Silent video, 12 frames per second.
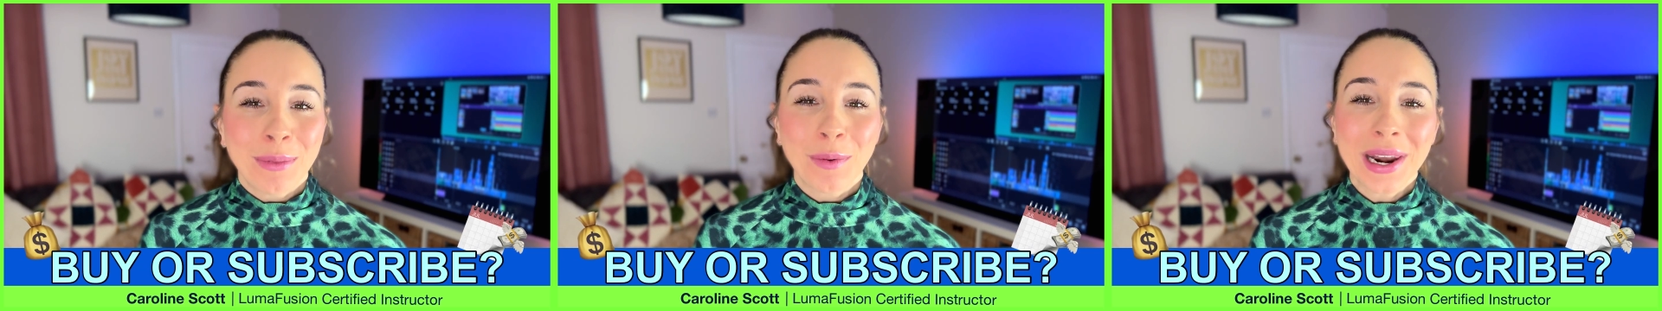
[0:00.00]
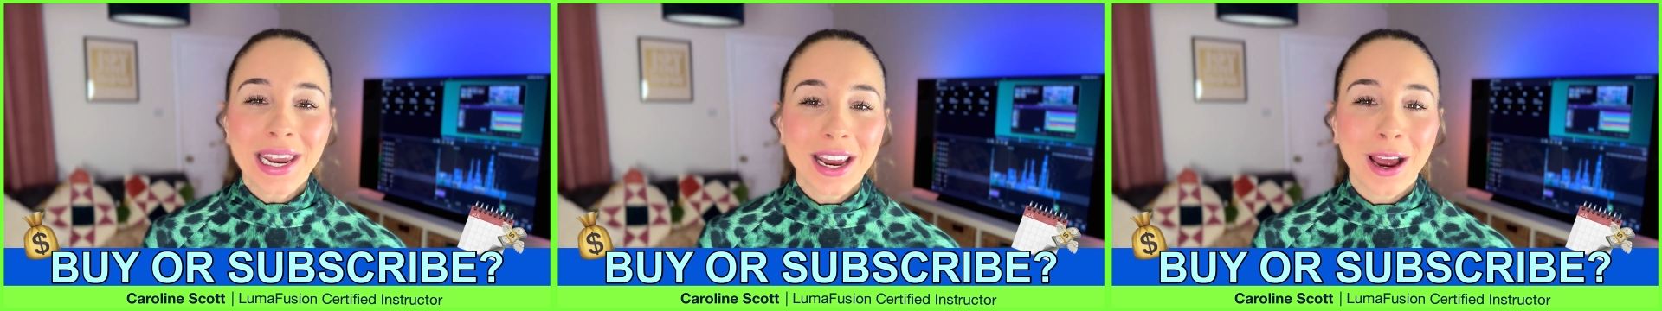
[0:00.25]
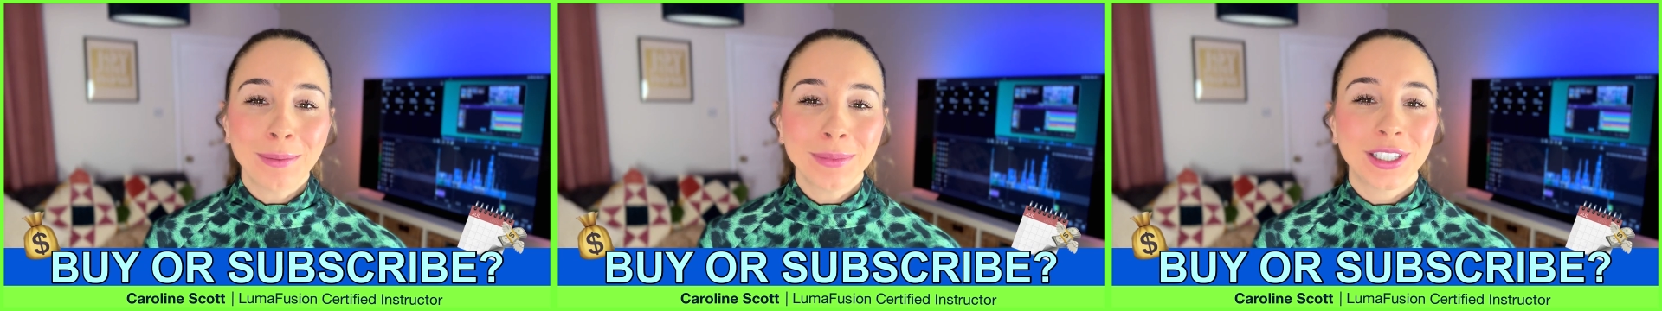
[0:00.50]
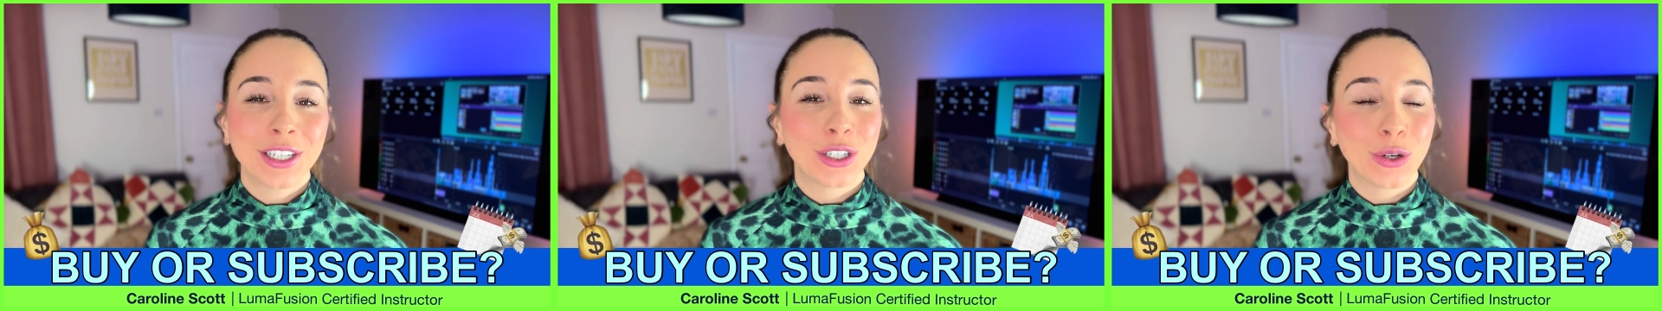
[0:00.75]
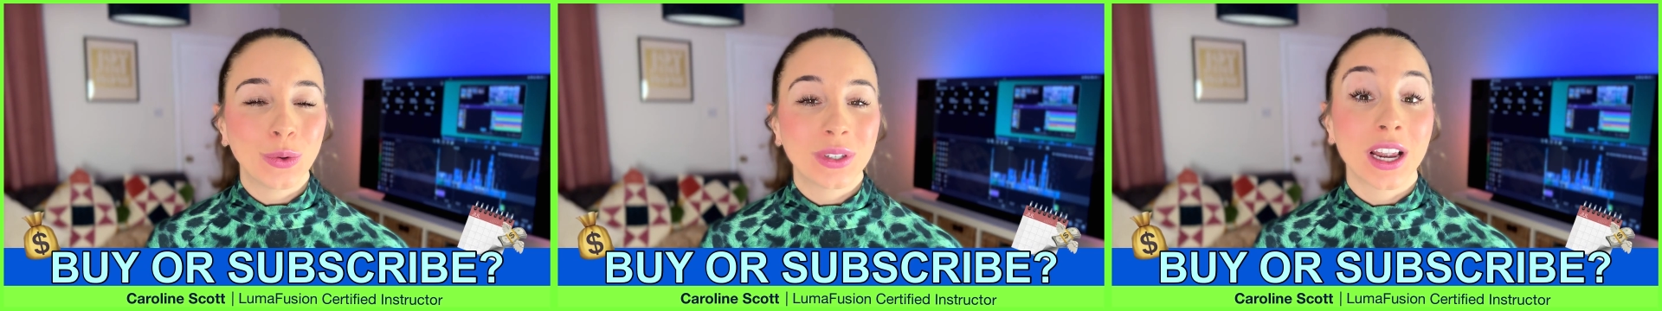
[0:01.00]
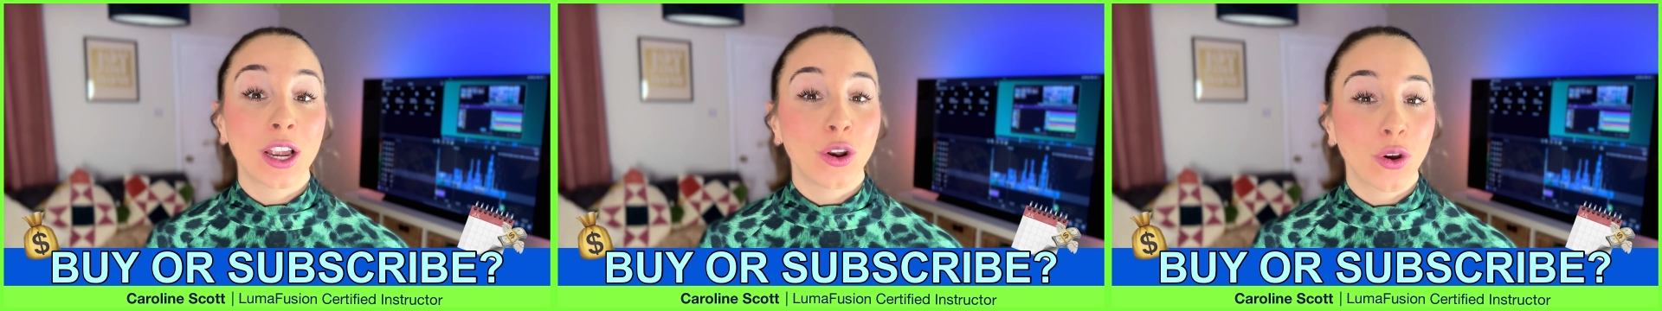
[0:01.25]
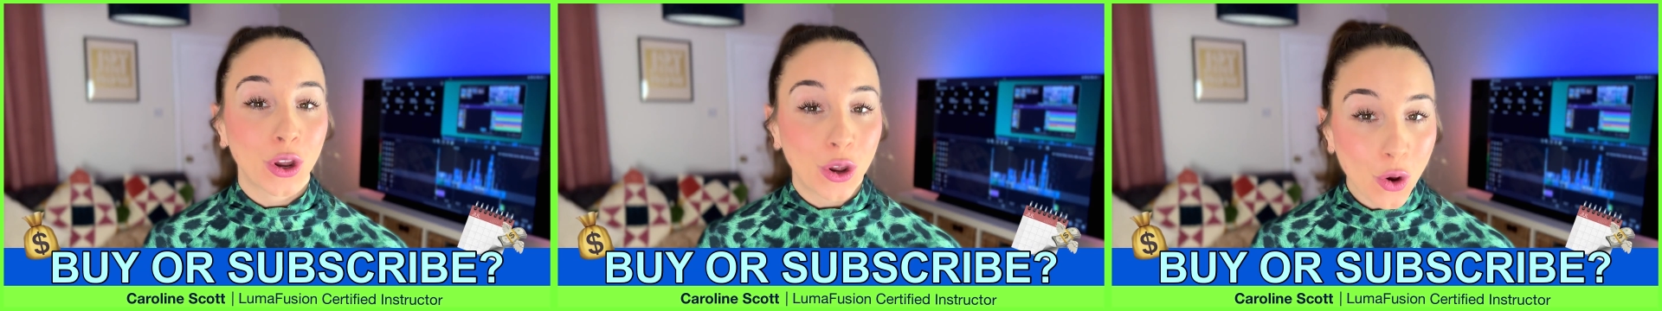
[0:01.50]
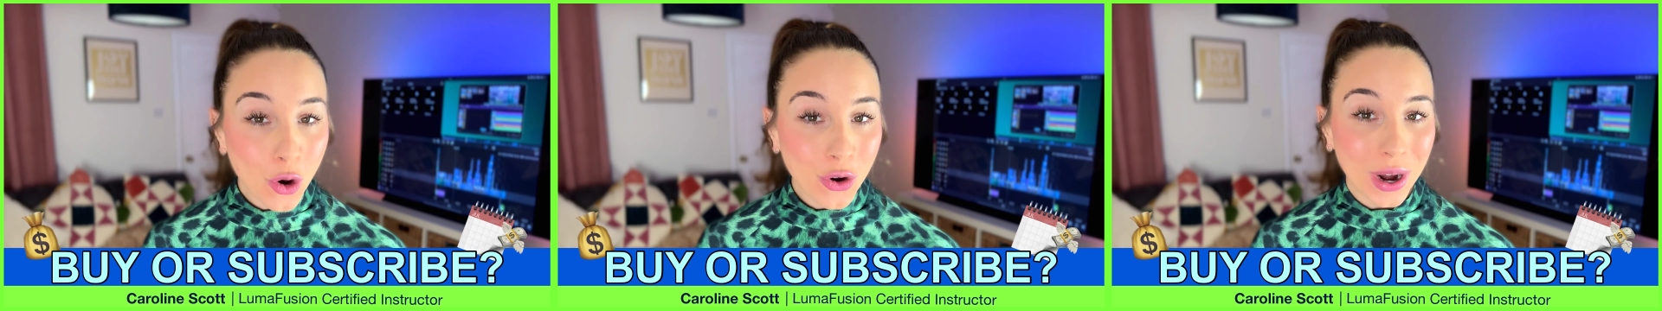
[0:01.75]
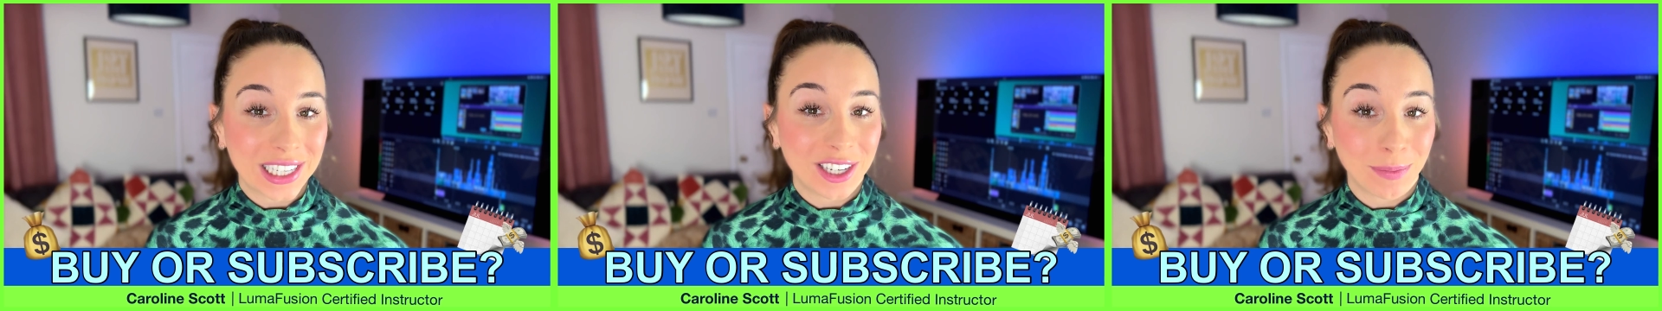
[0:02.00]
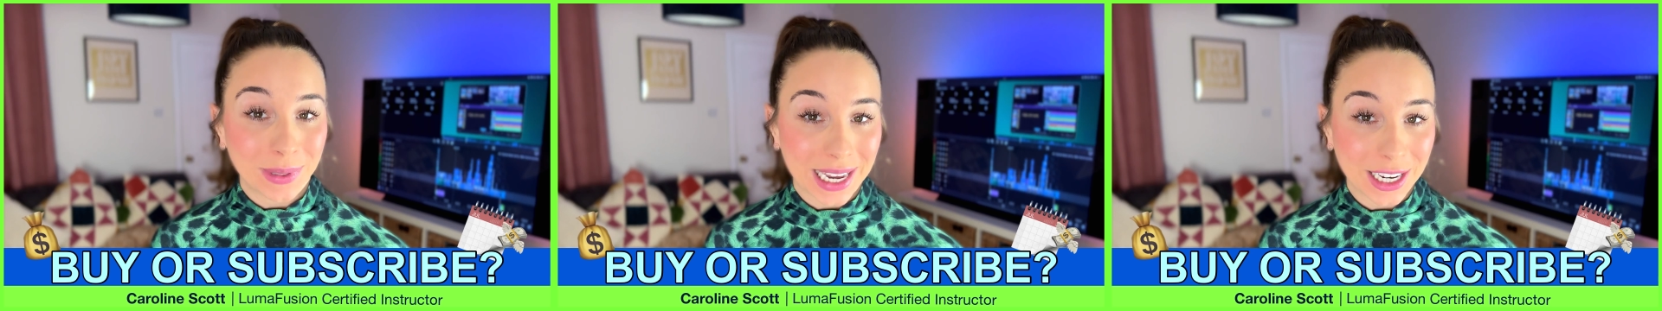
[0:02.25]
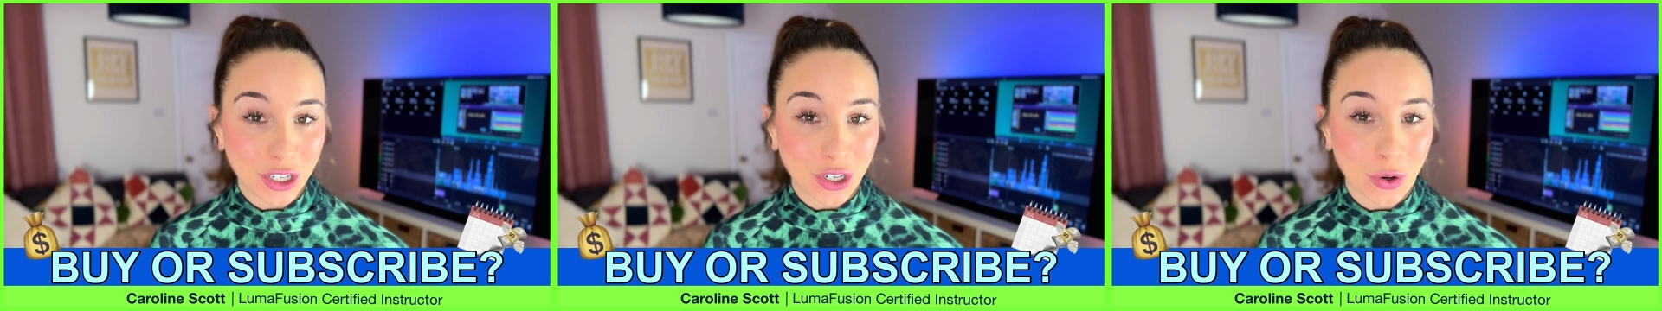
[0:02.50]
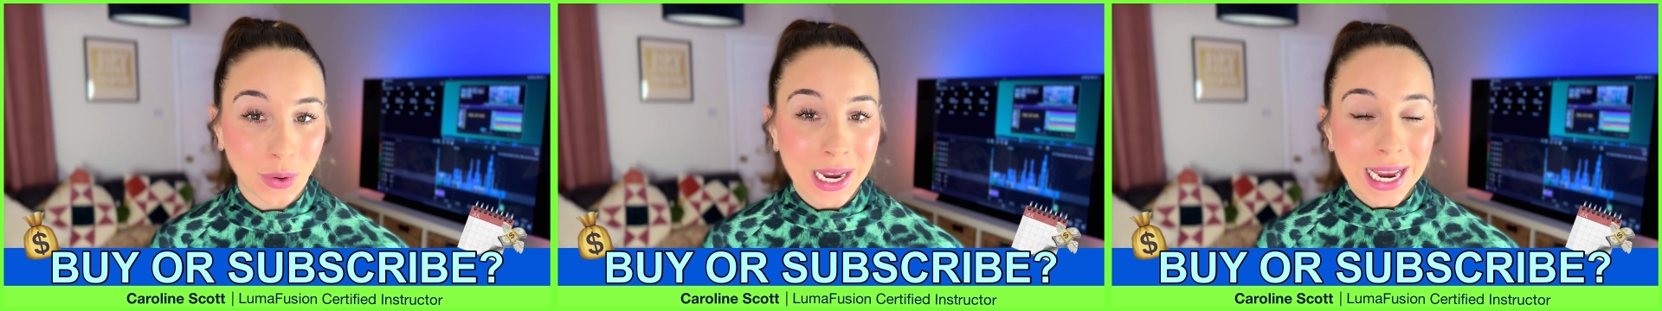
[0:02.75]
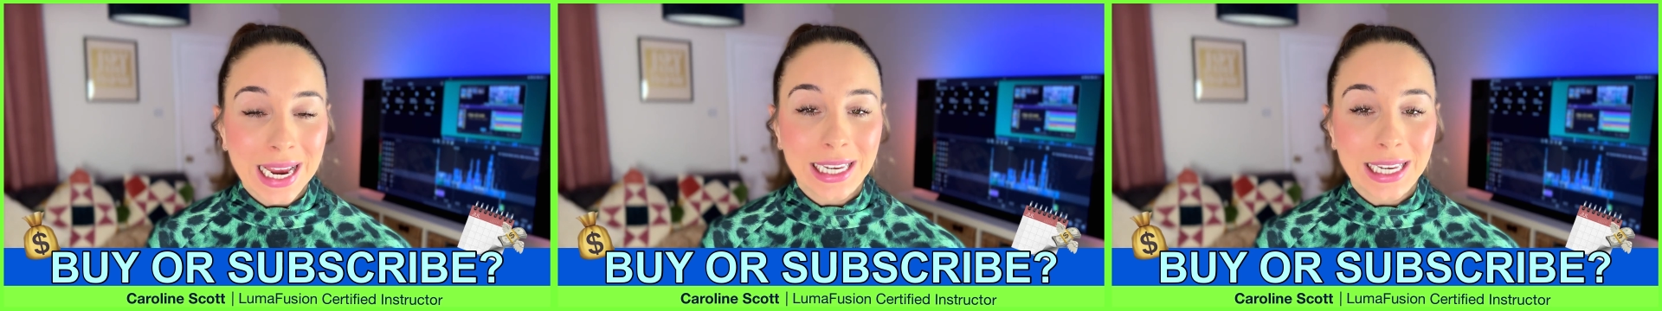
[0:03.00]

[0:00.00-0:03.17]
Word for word: But when it comes to tools to unlock your creative potential,